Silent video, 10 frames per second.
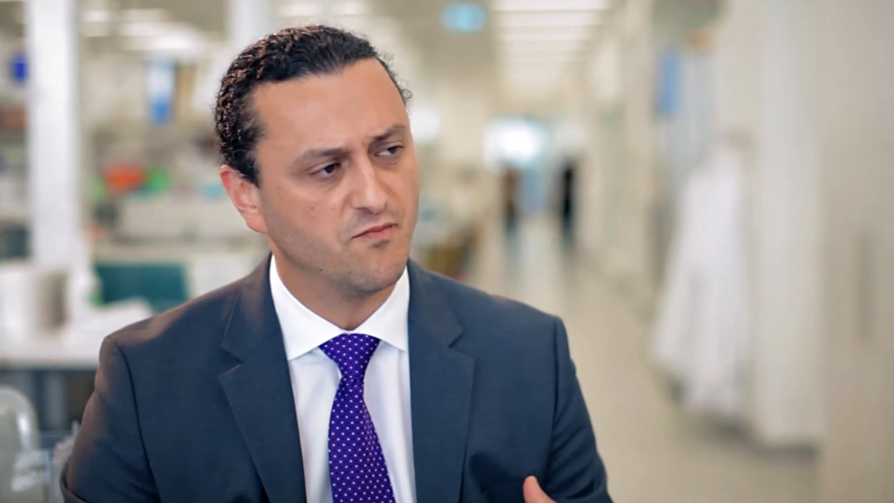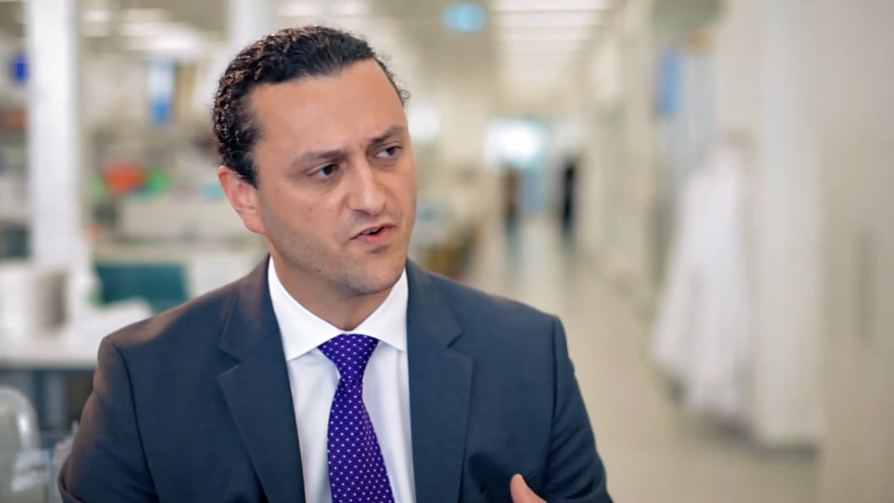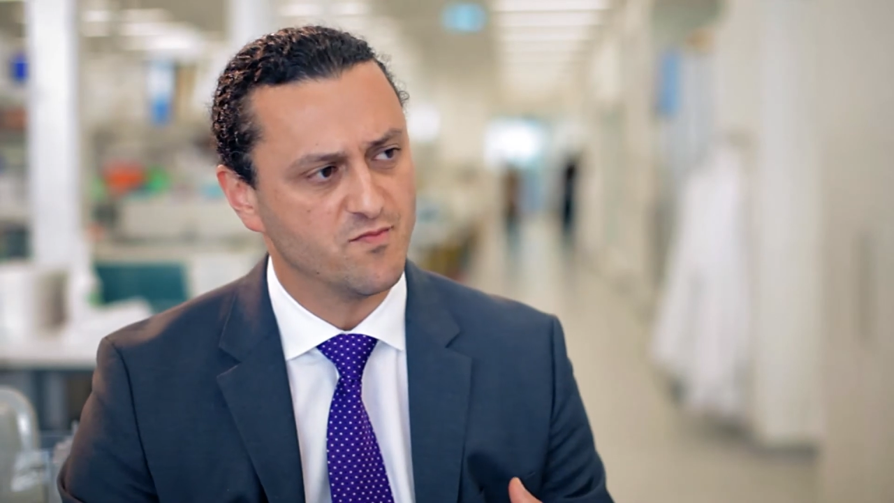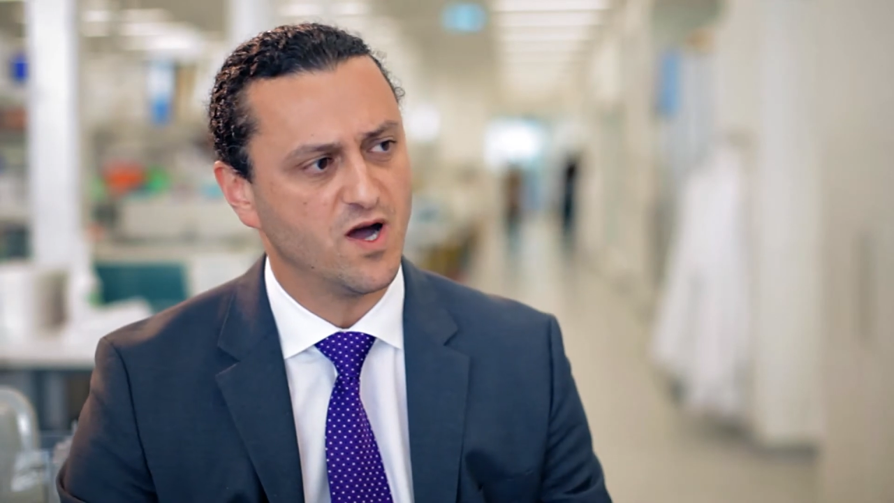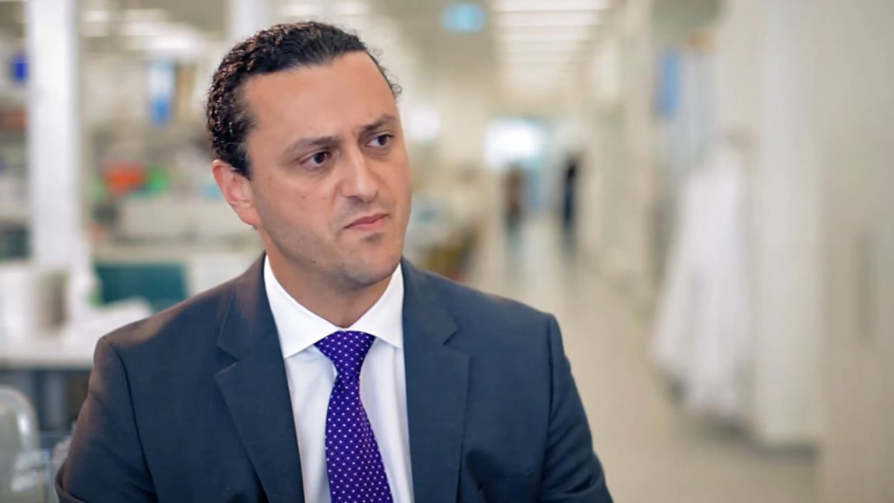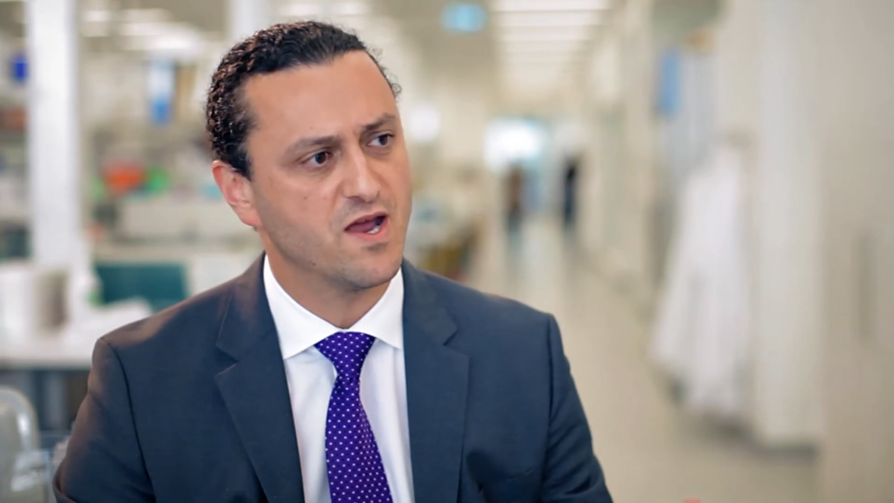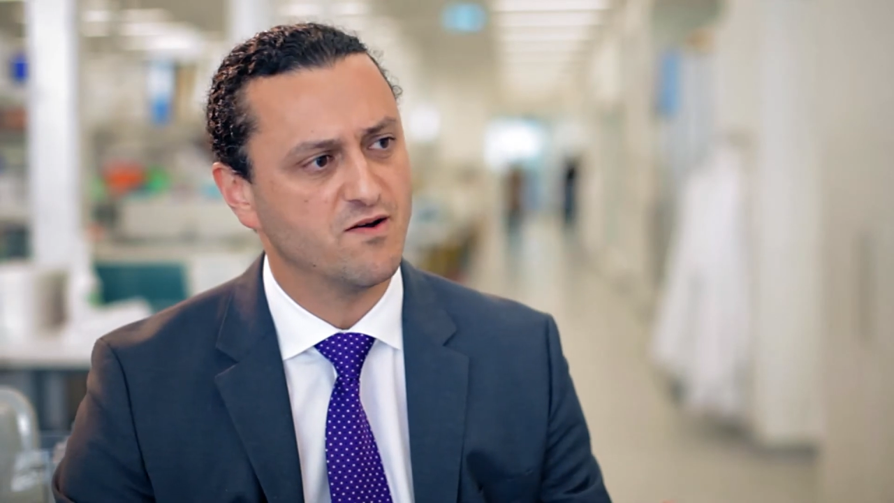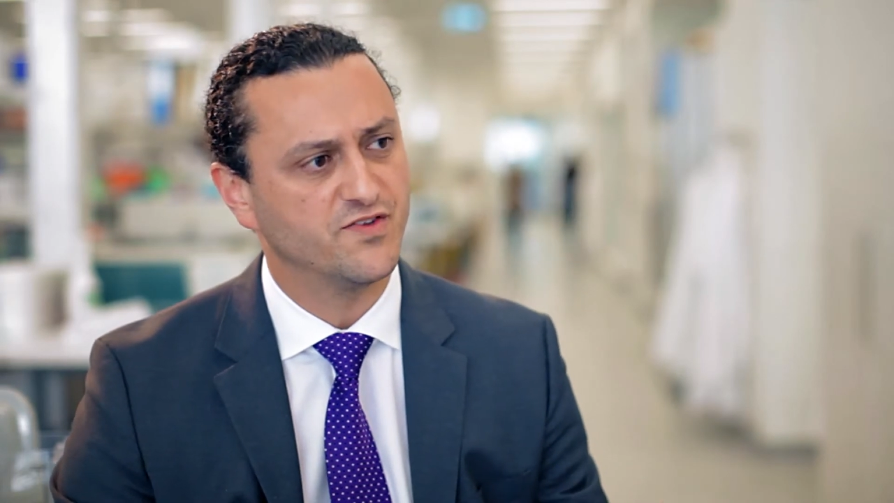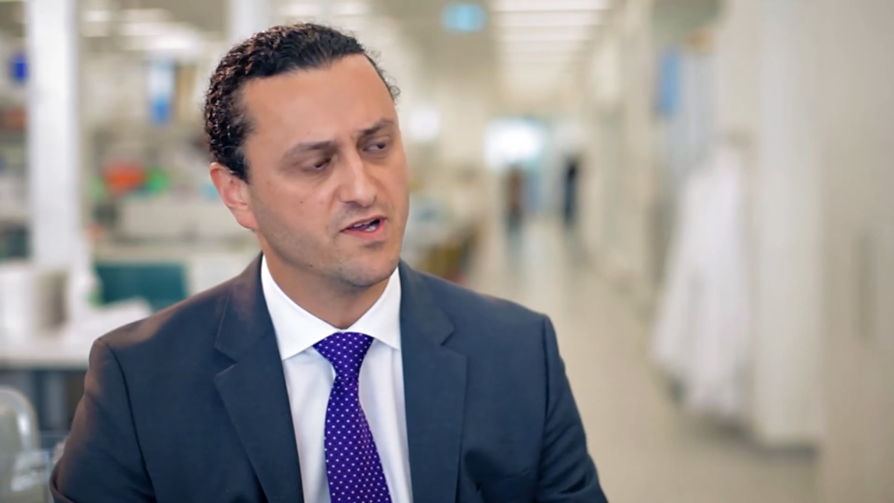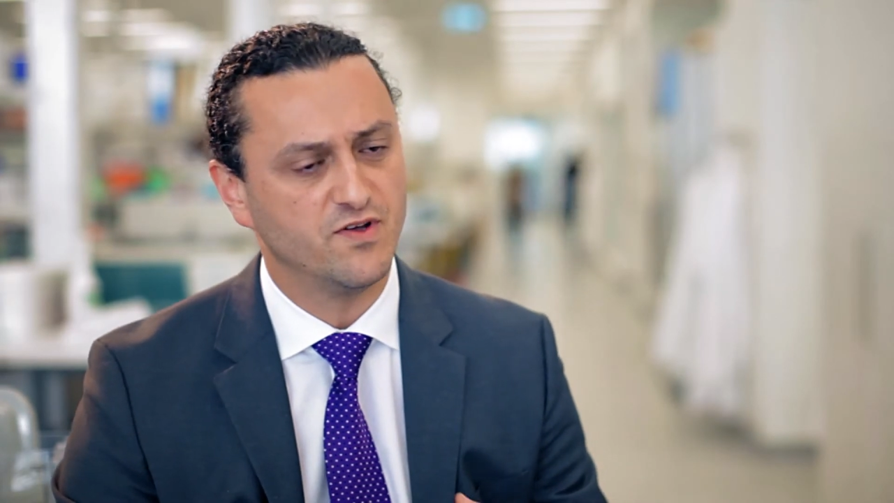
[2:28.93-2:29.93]
from my
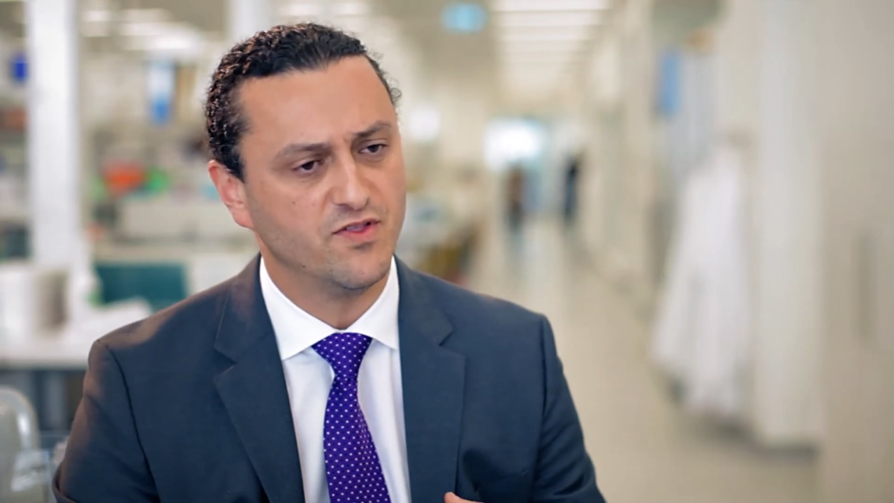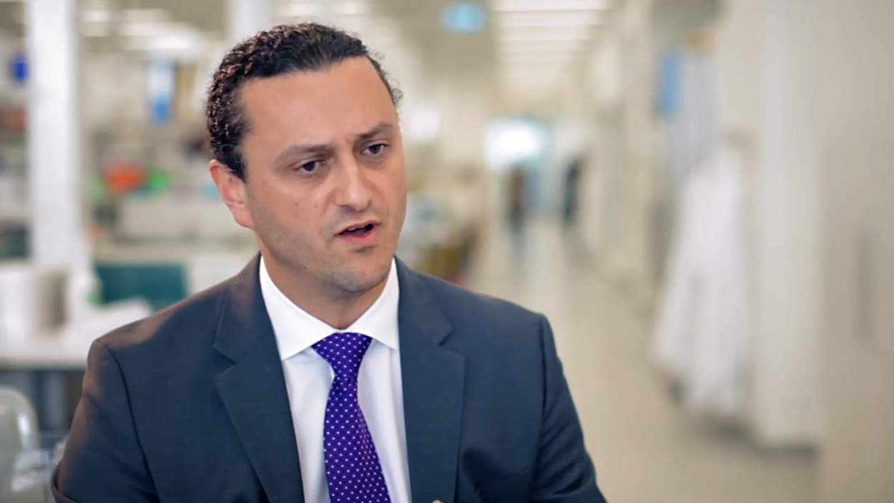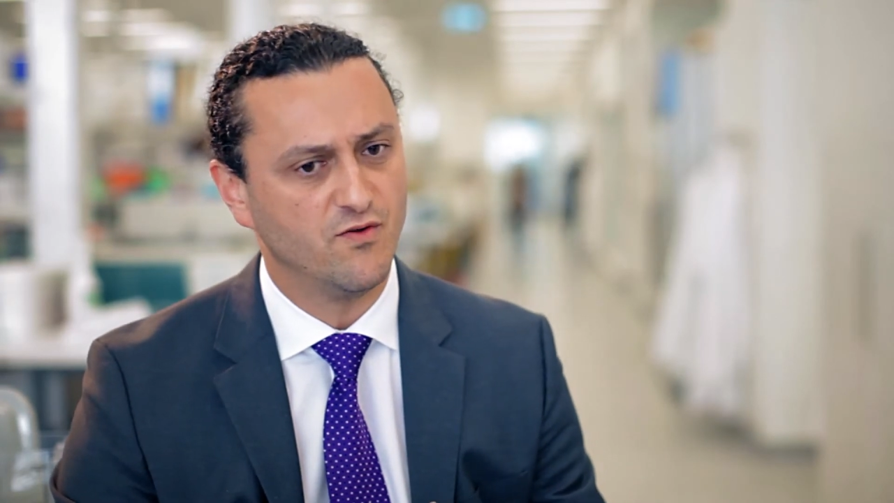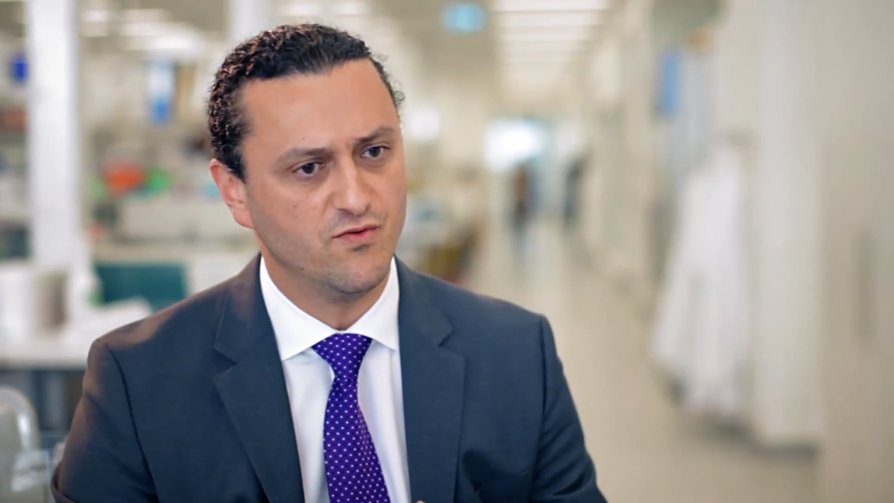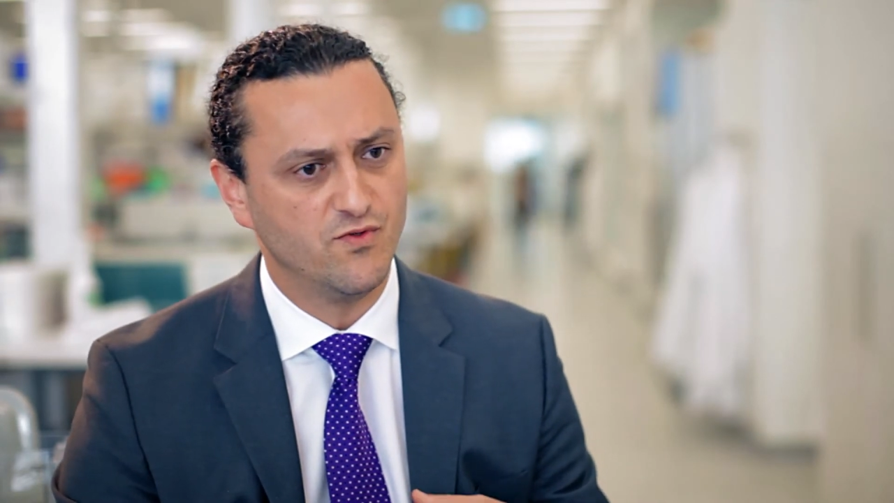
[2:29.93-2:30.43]
parents, even though